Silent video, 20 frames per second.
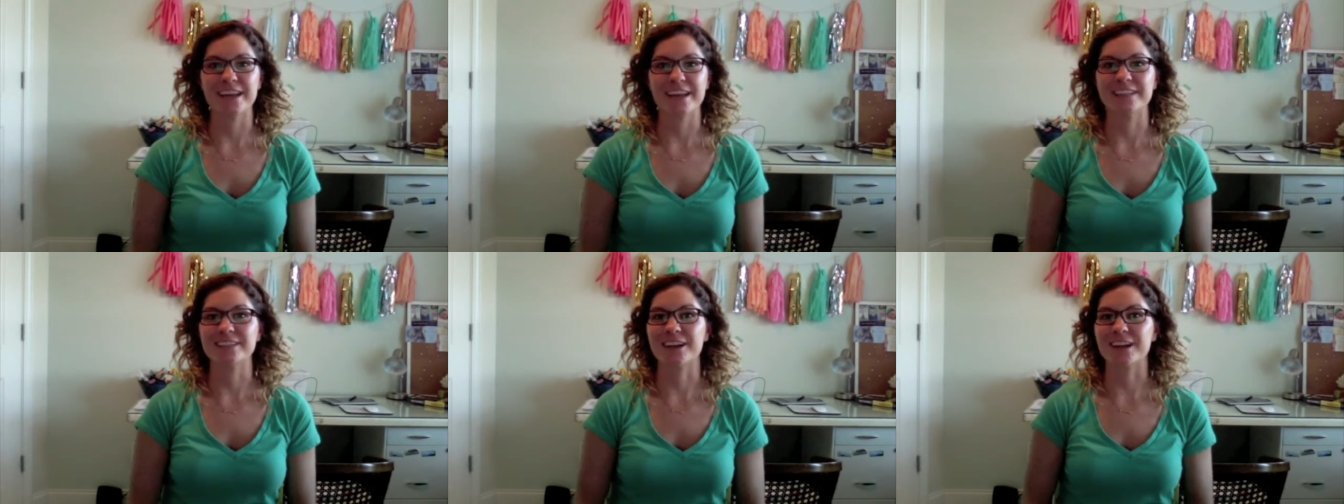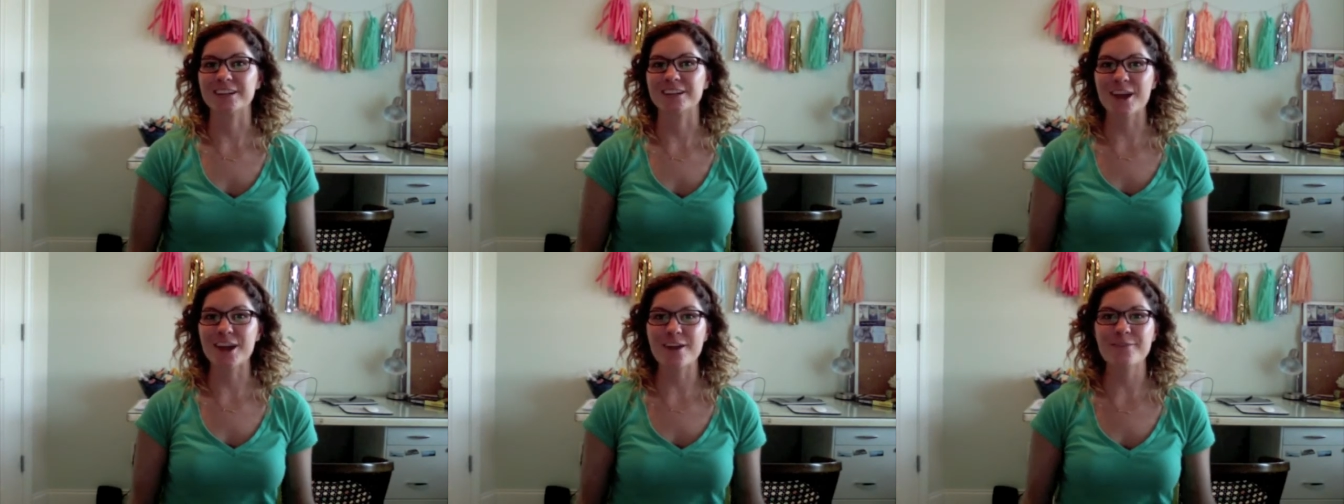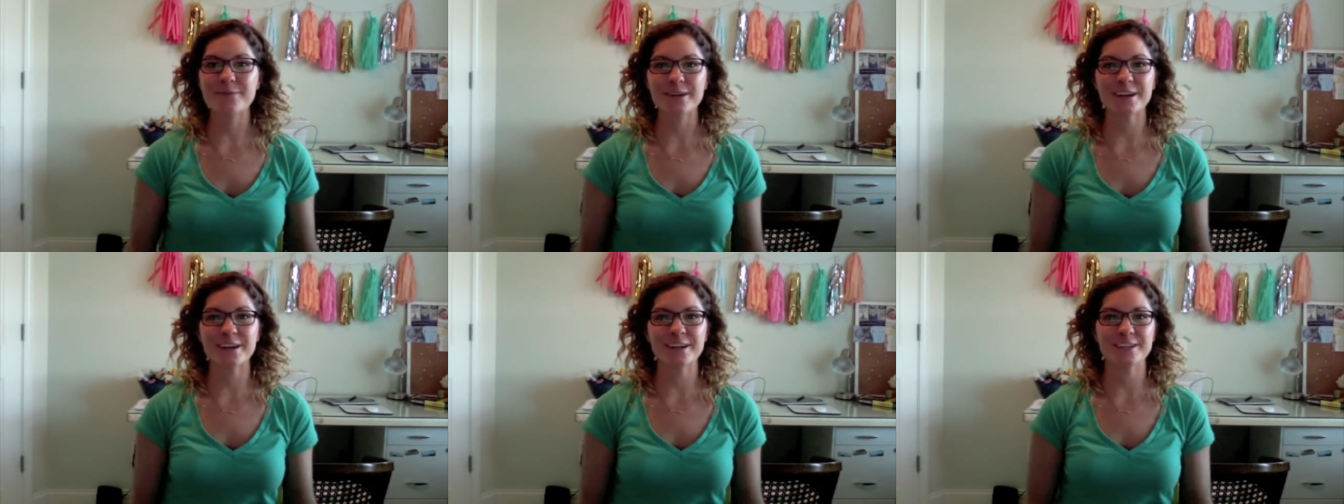It's
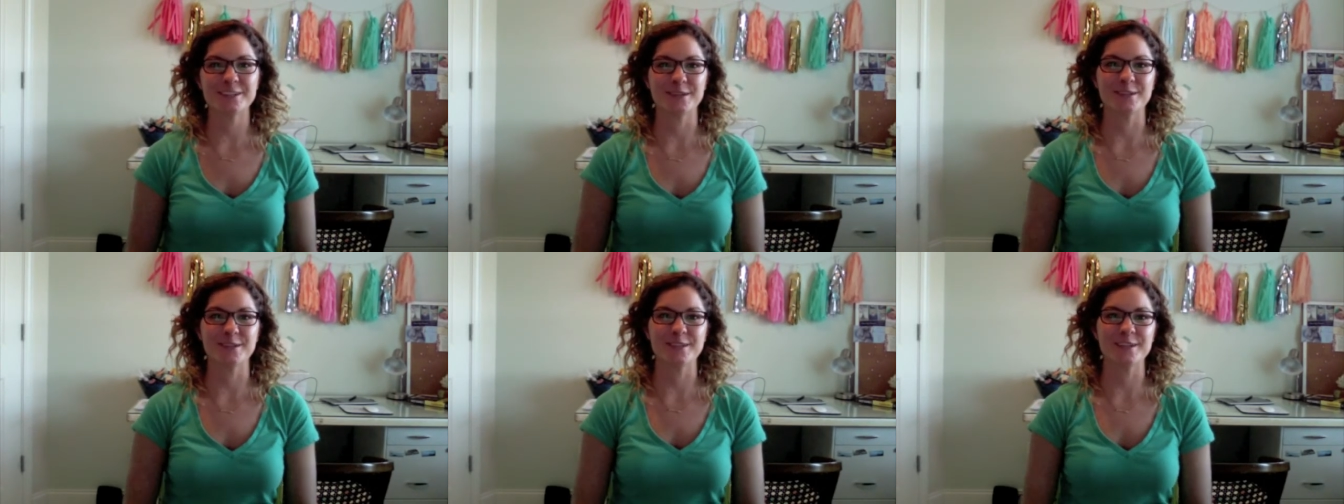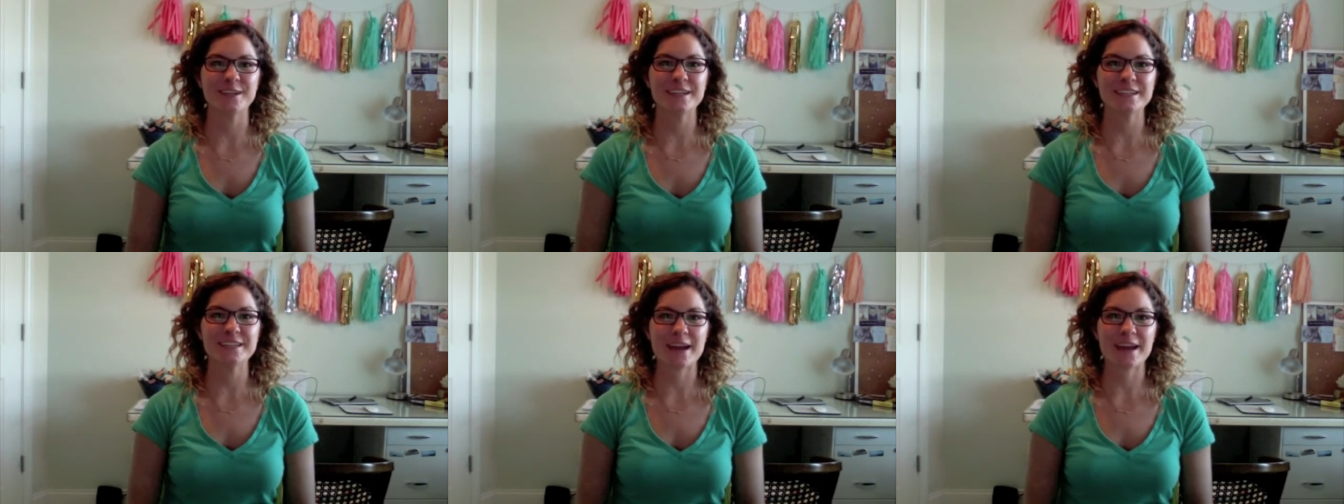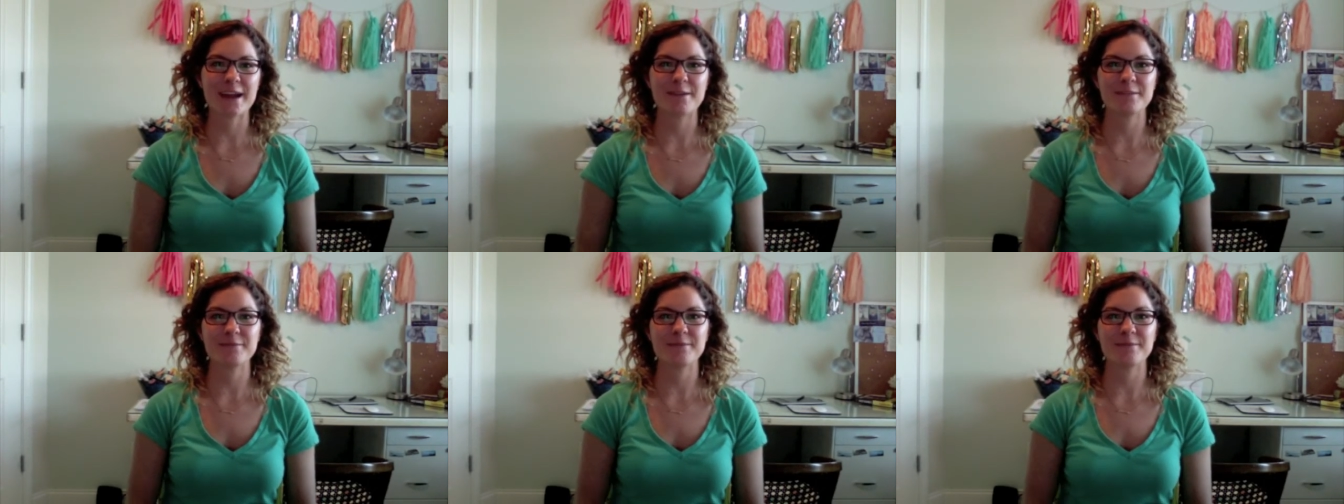October, so it's a good
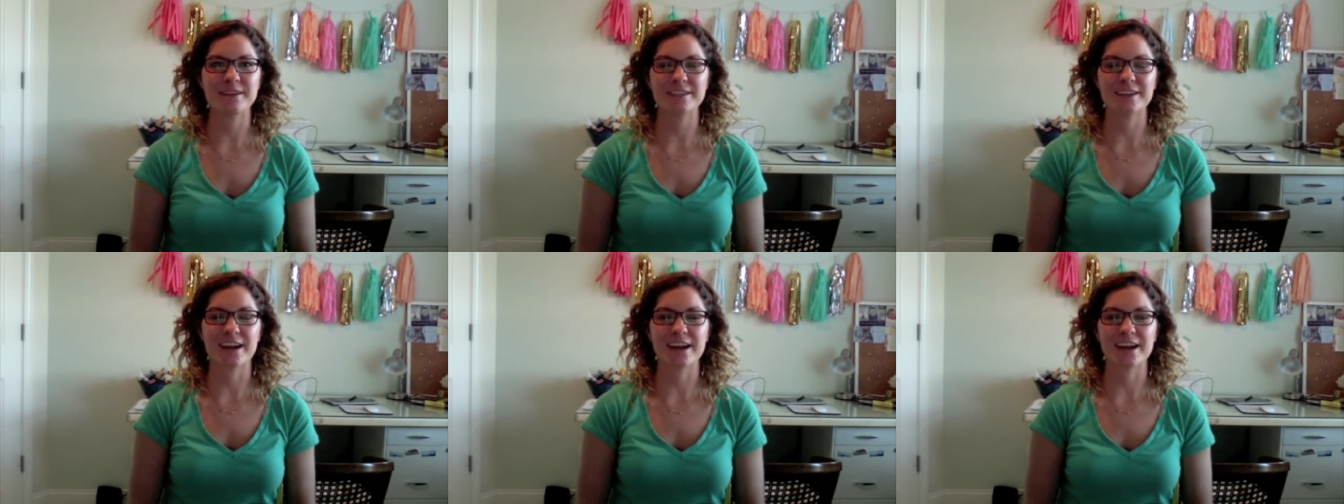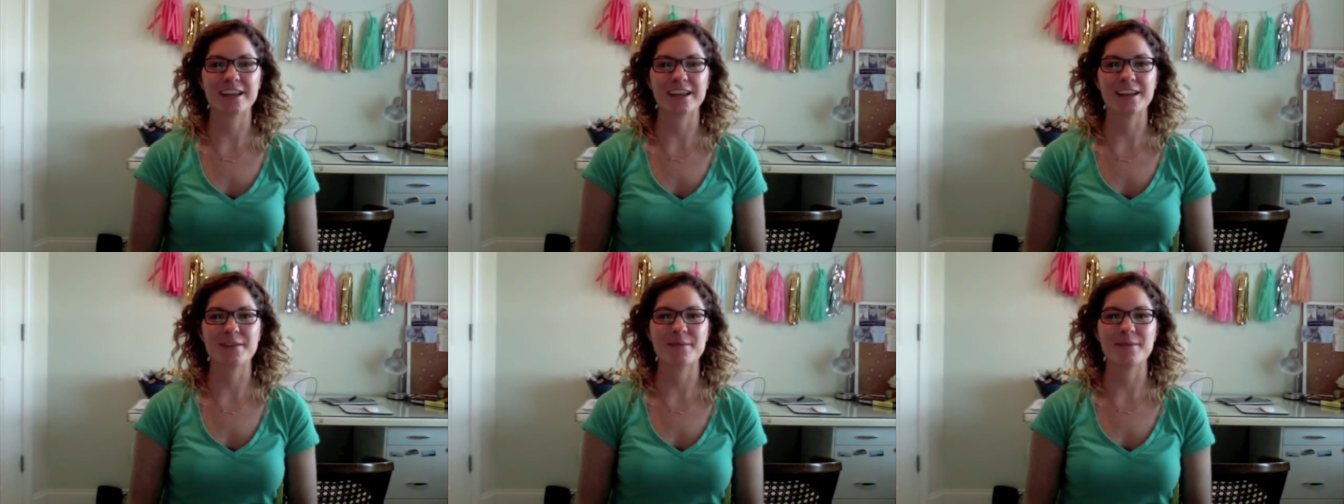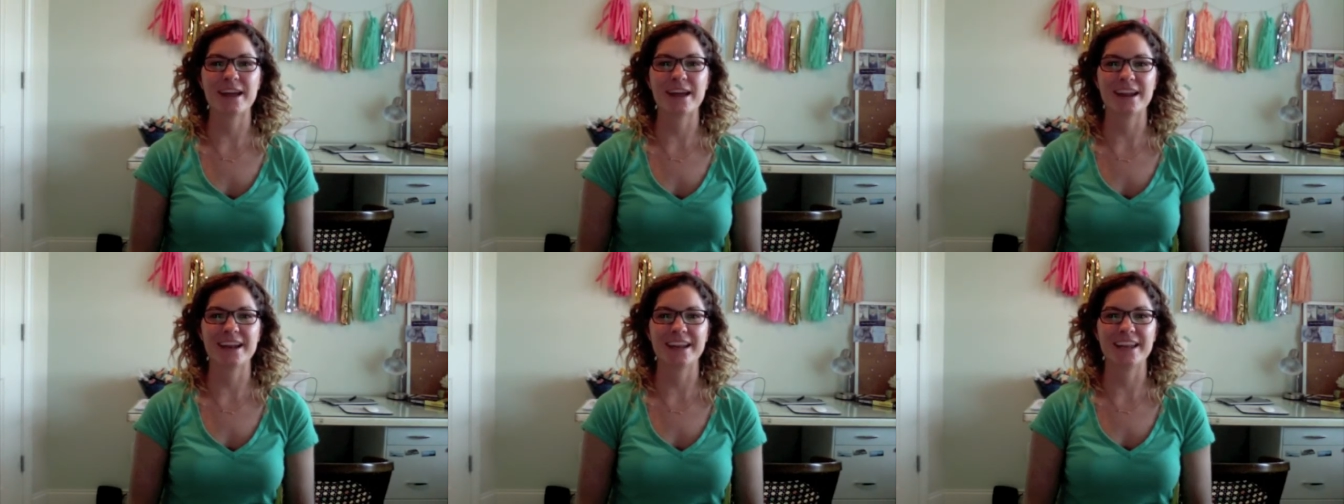time to be talking
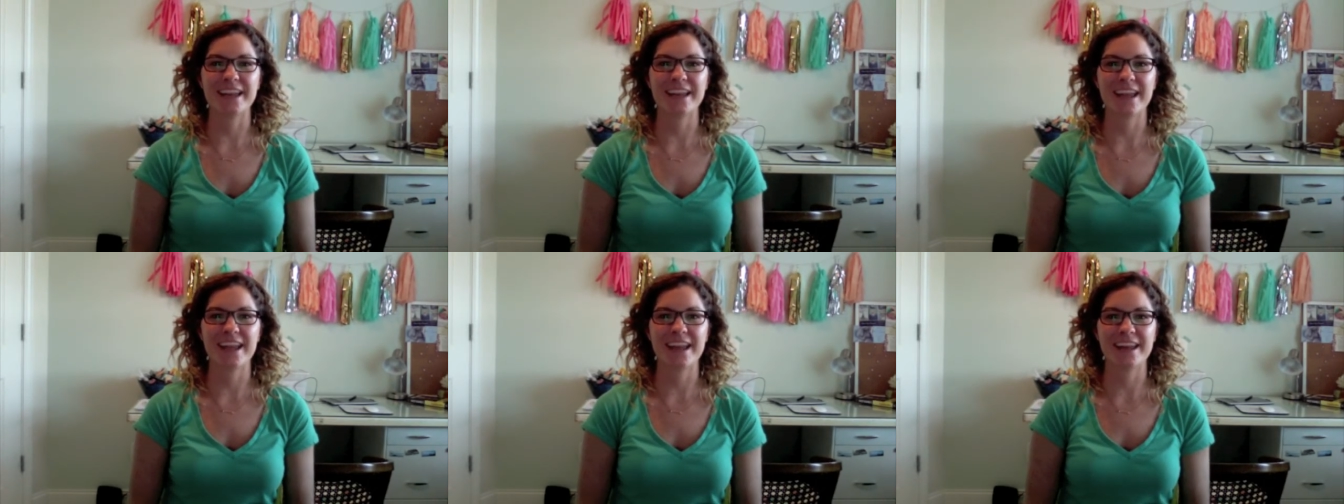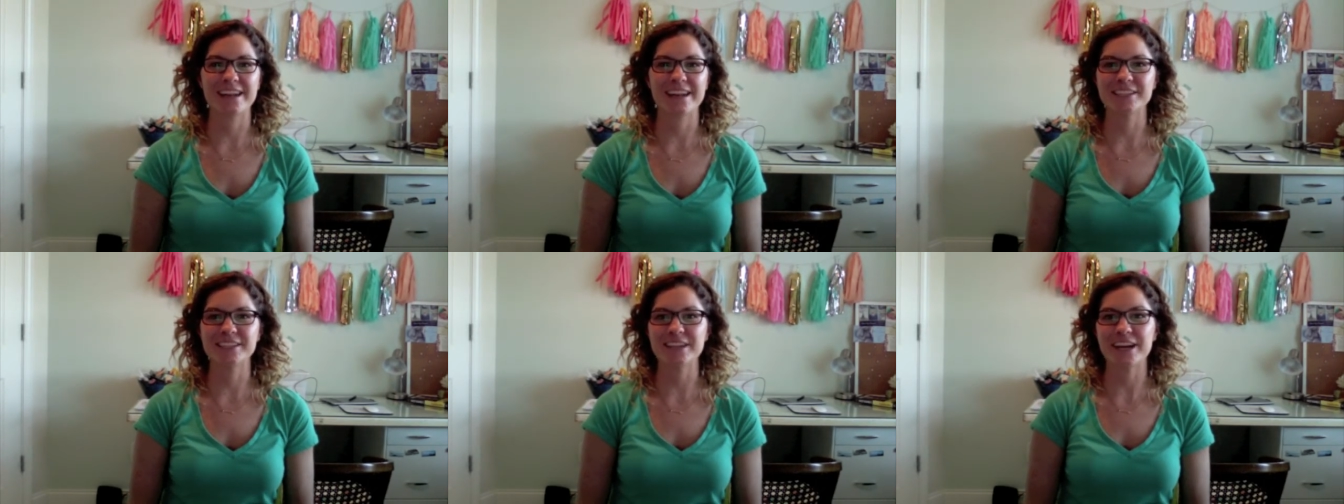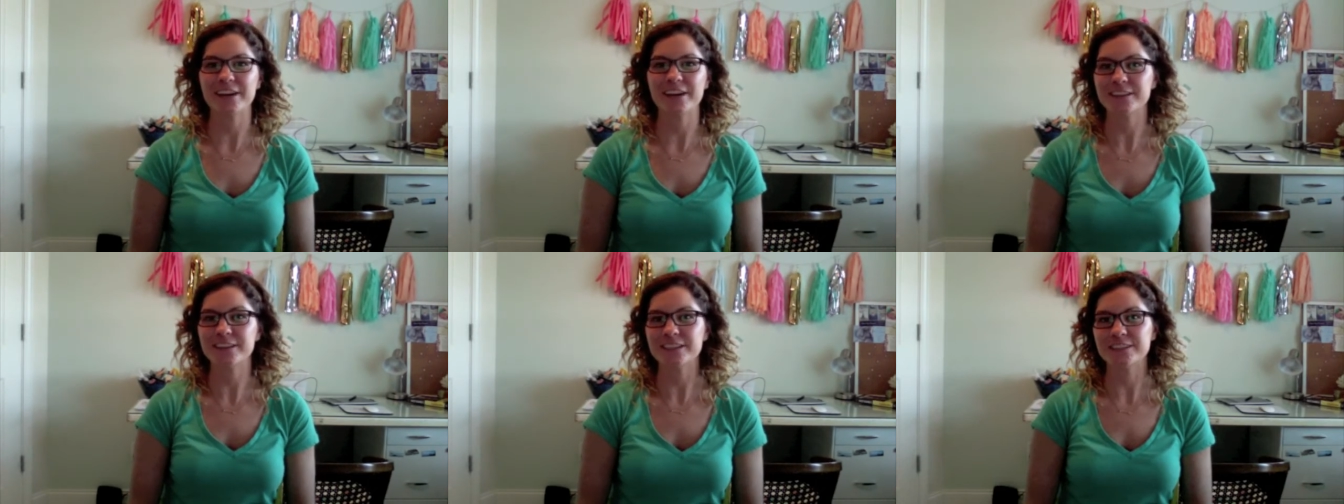about it again.
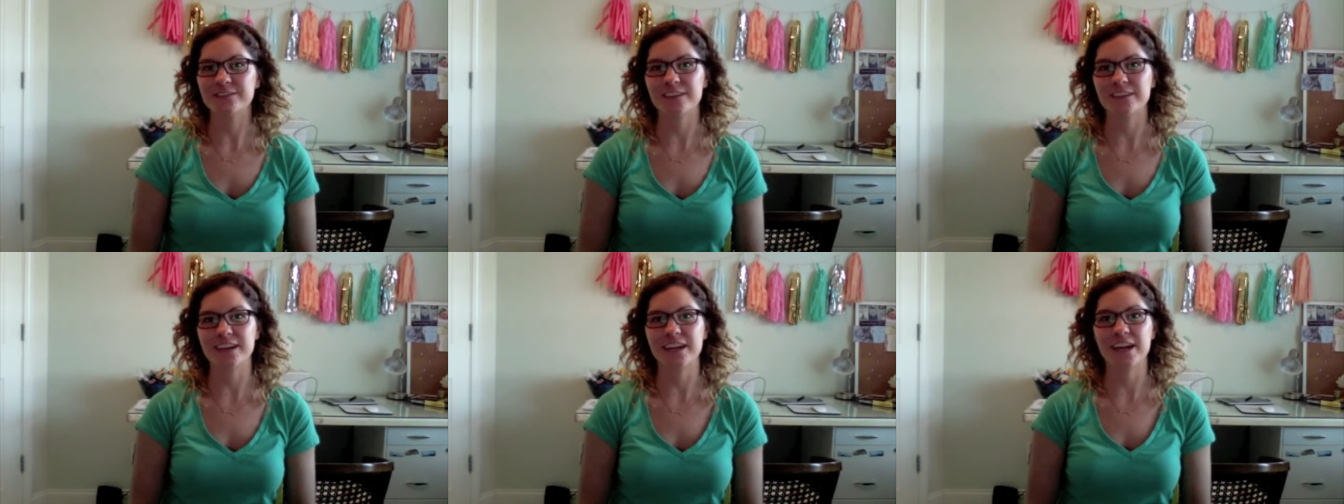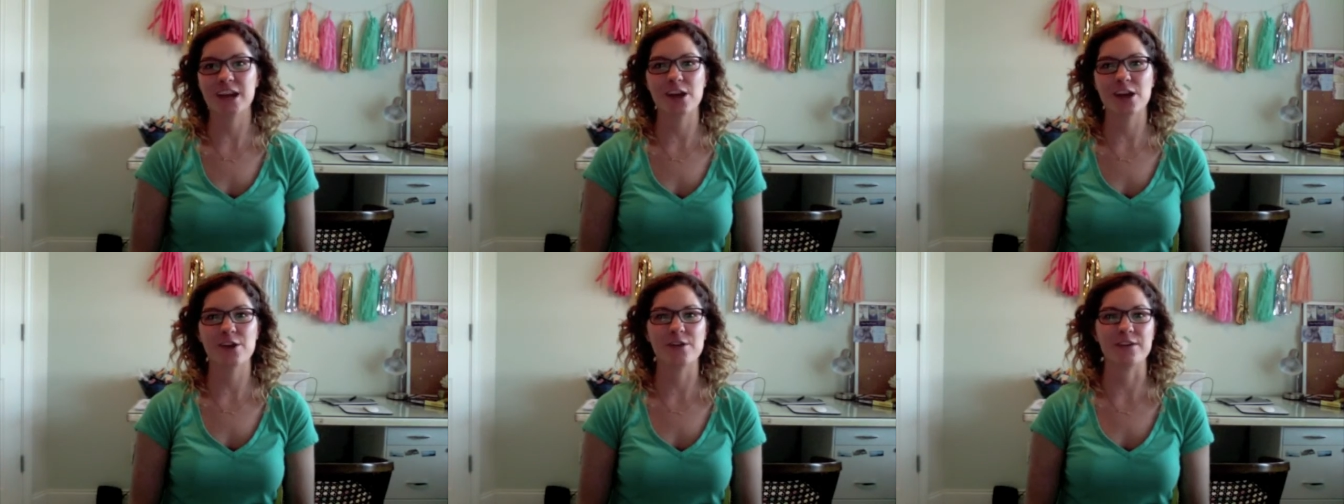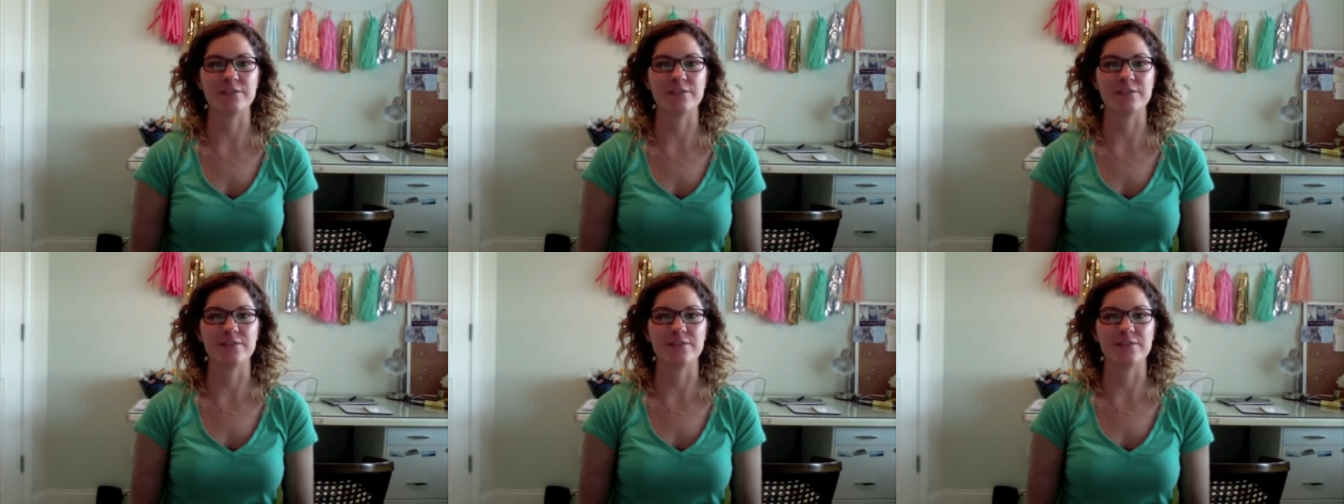Share this video.